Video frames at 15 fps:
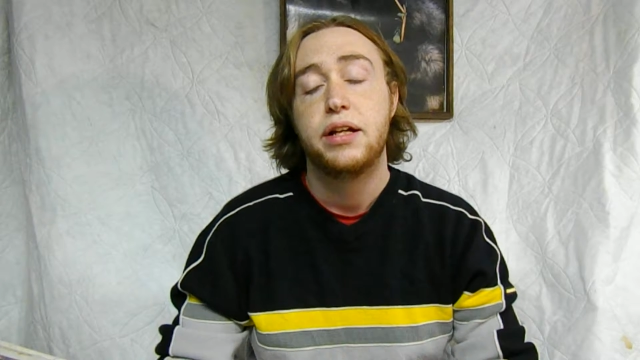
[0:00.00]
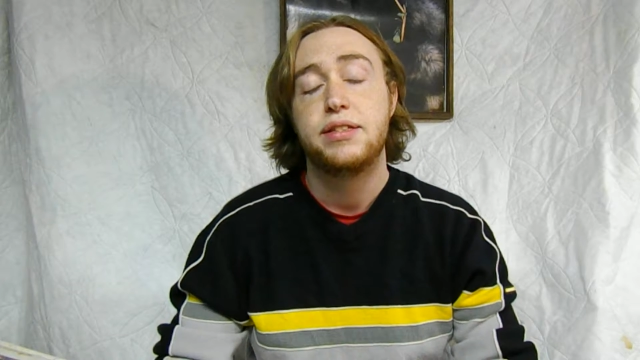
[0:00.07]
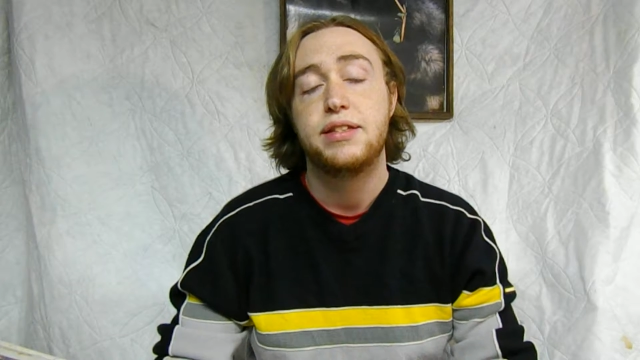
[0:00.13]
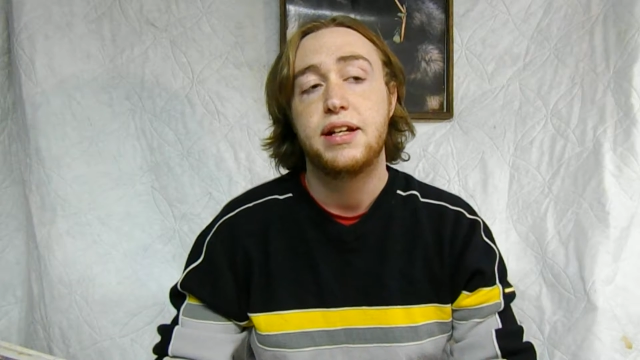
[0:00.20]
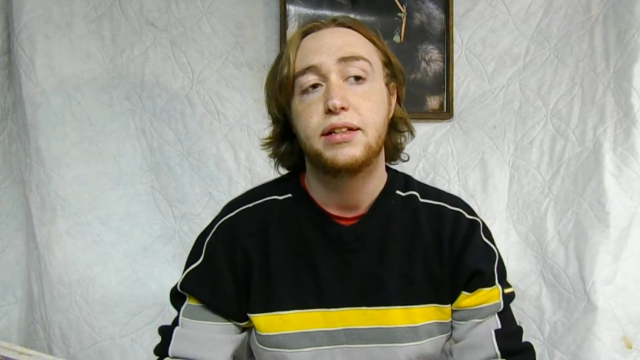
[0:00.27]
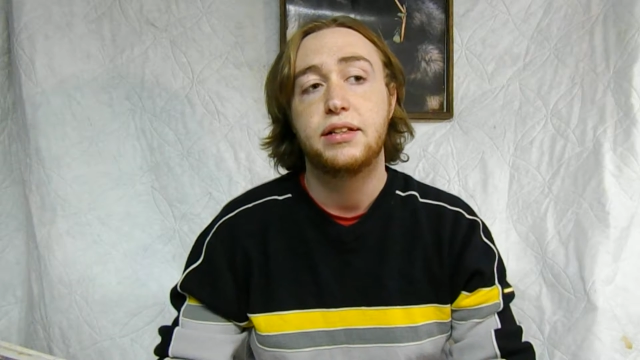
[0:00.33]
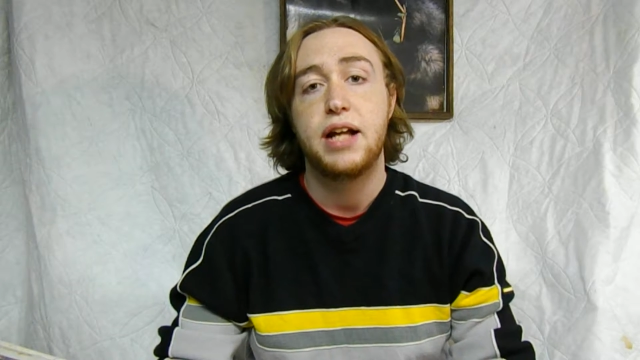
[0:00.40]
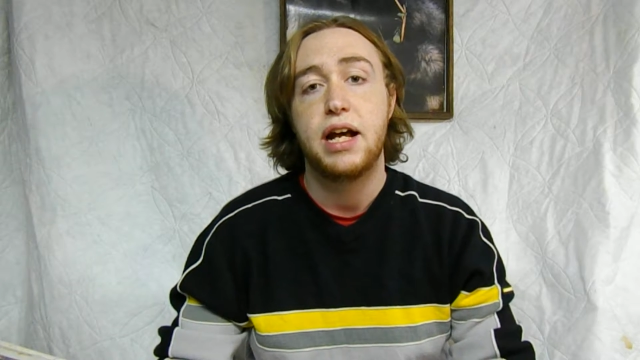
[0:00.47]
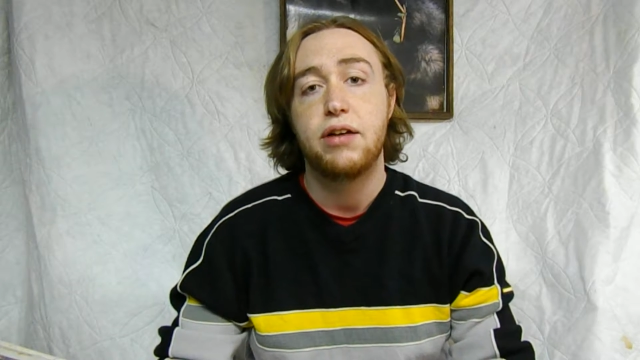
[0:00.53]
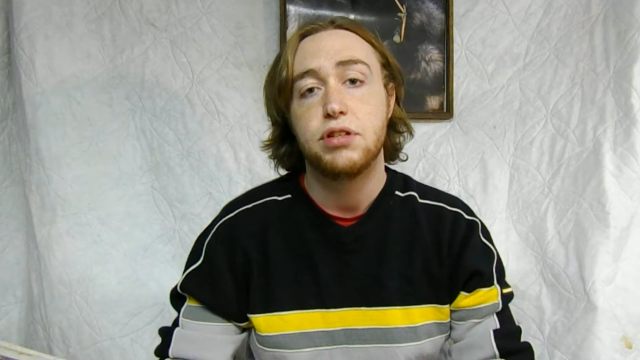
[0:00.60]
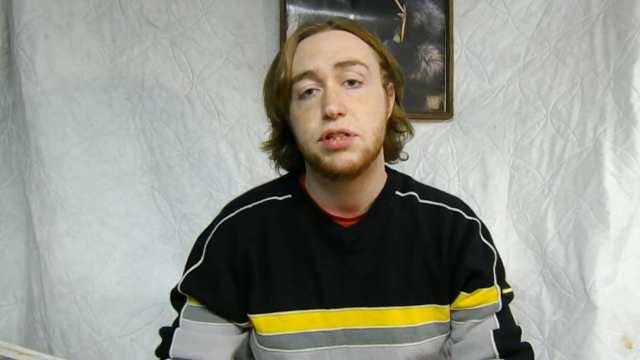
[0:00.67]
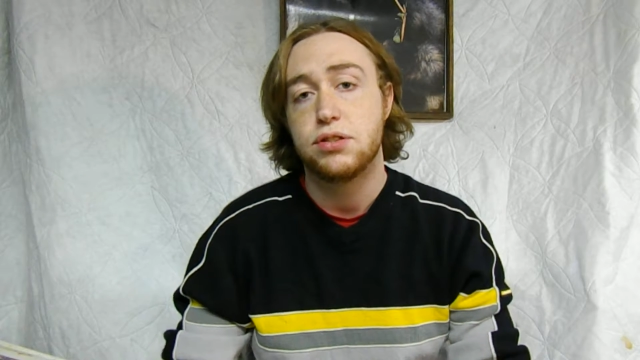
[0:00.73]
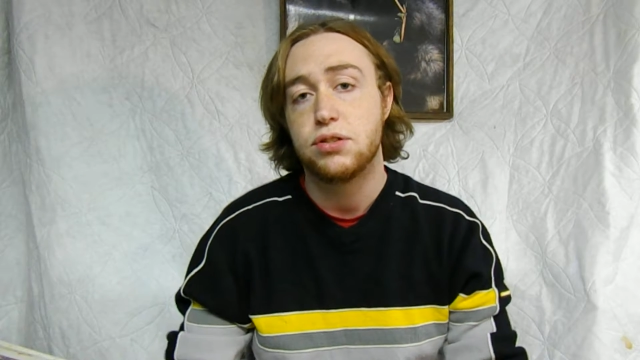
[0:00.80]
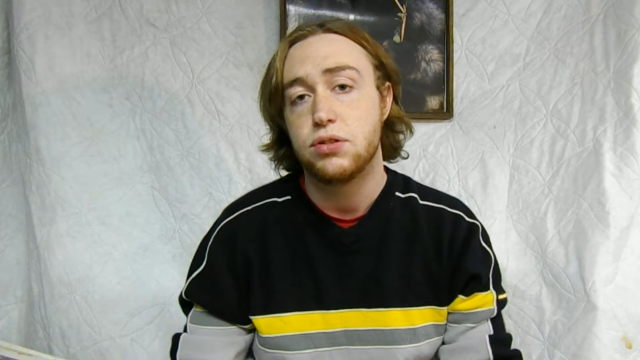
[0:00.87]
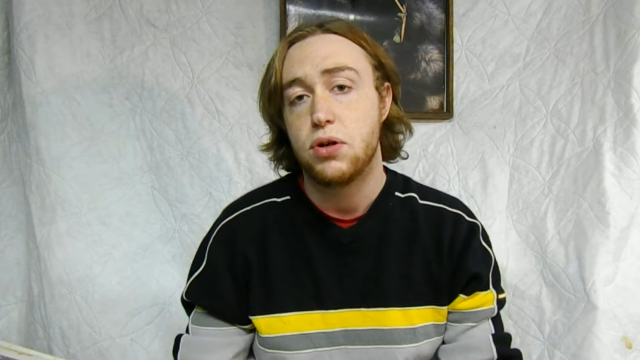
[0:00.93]
telling how he
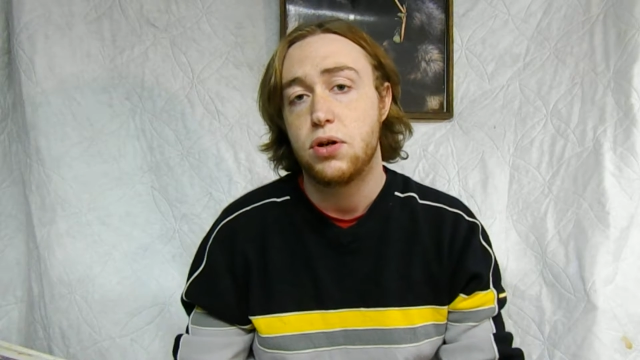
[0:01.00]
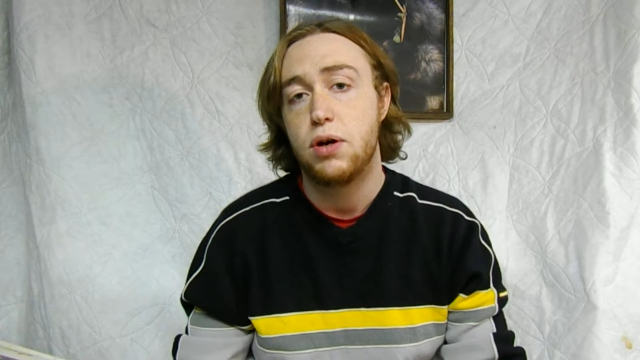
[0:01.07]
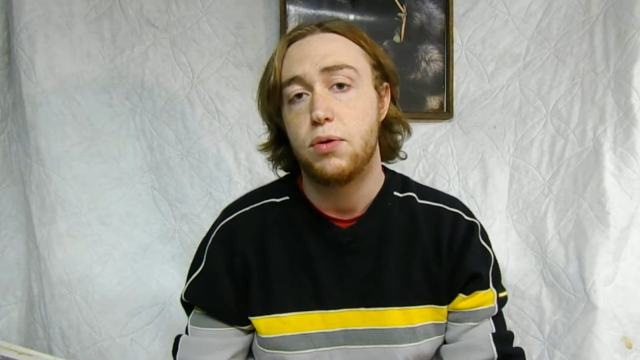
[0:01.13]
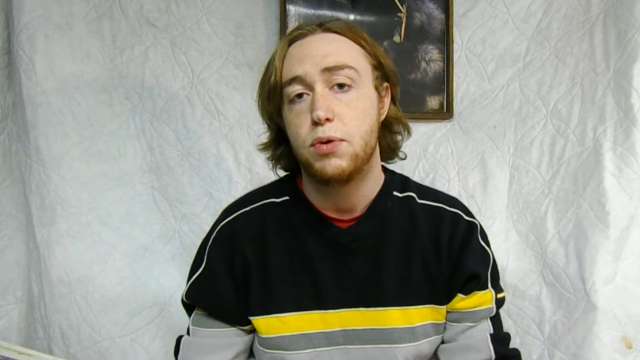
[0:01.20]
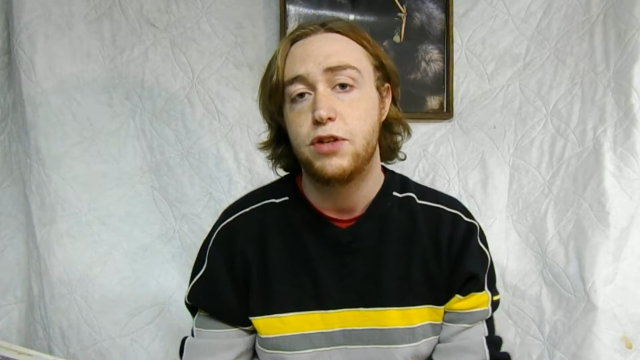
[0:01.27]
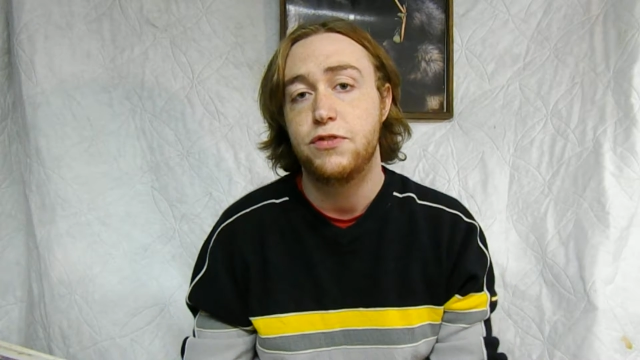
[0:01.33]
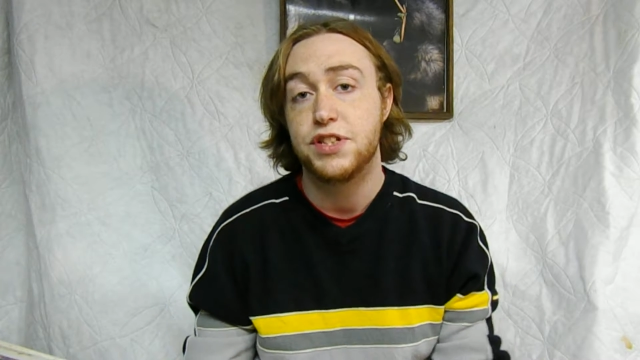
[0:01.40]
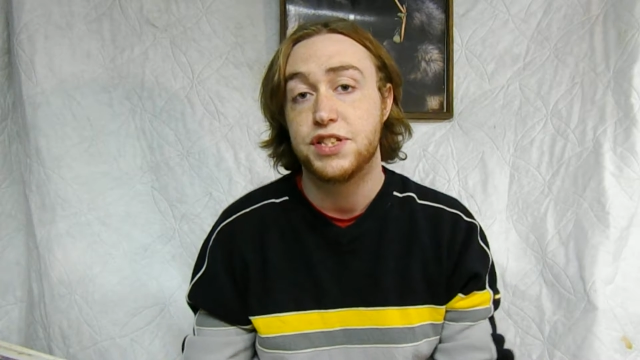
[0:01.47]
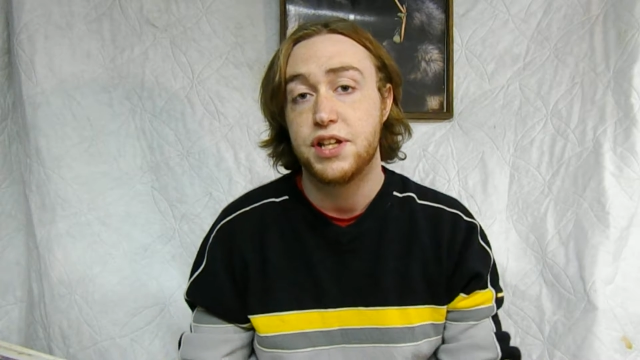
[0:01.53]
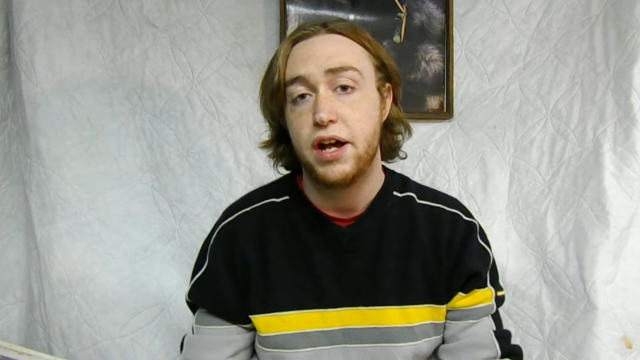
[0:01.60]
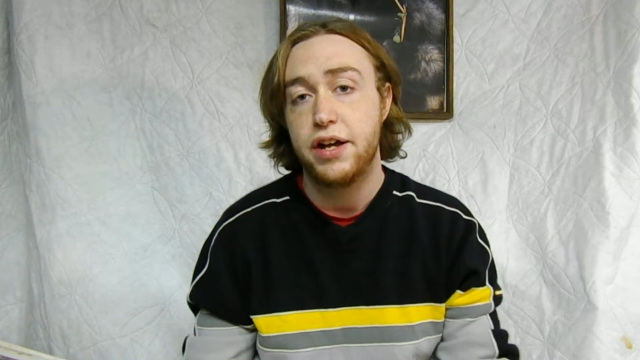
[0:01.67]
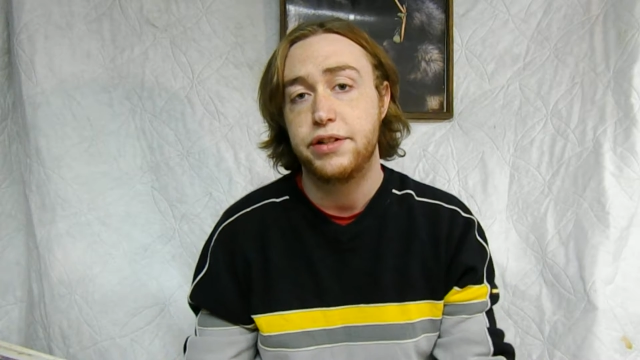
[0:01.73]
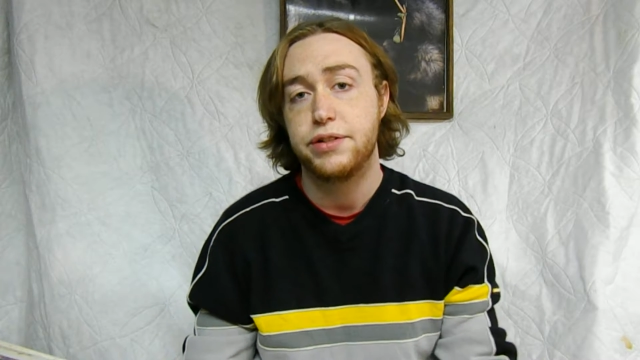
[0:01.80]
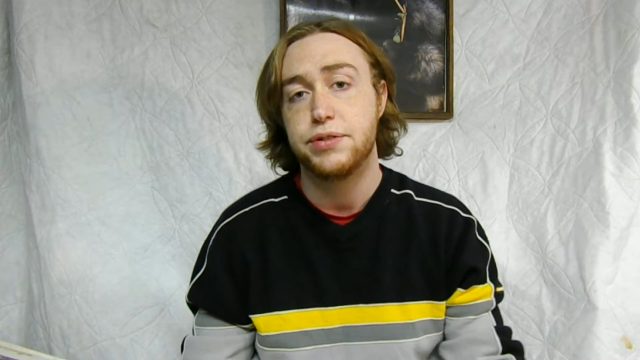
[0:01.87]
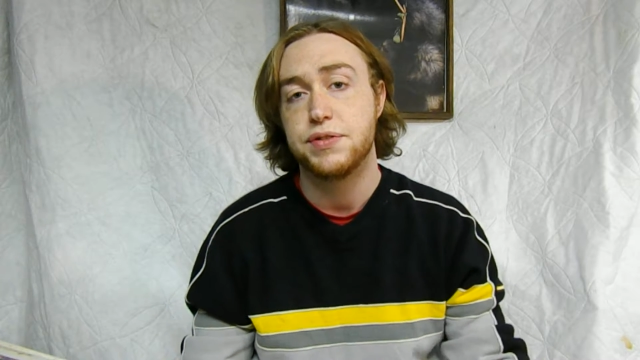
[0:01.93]
saw one of his
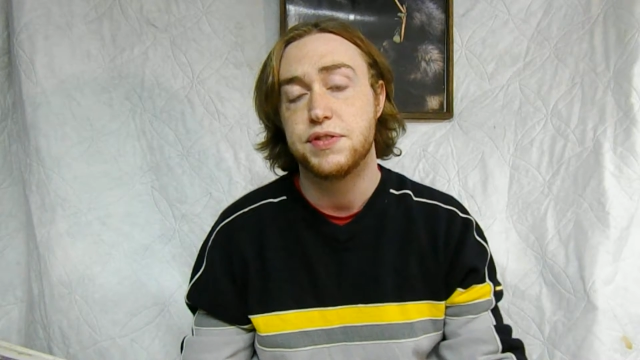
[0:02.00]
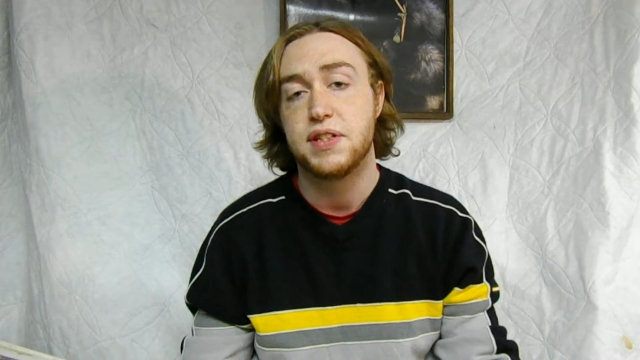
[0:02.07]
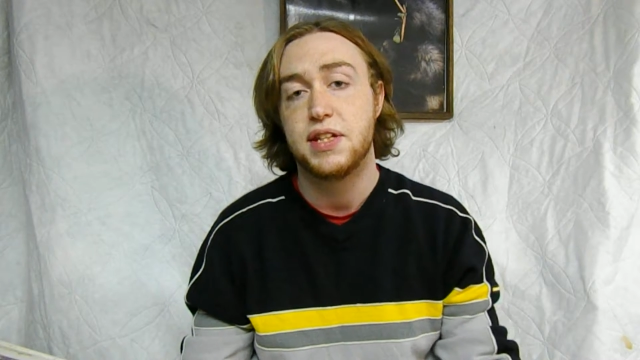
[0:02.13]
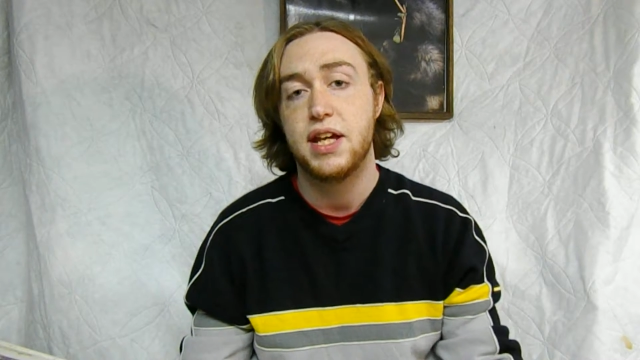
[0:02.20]
idols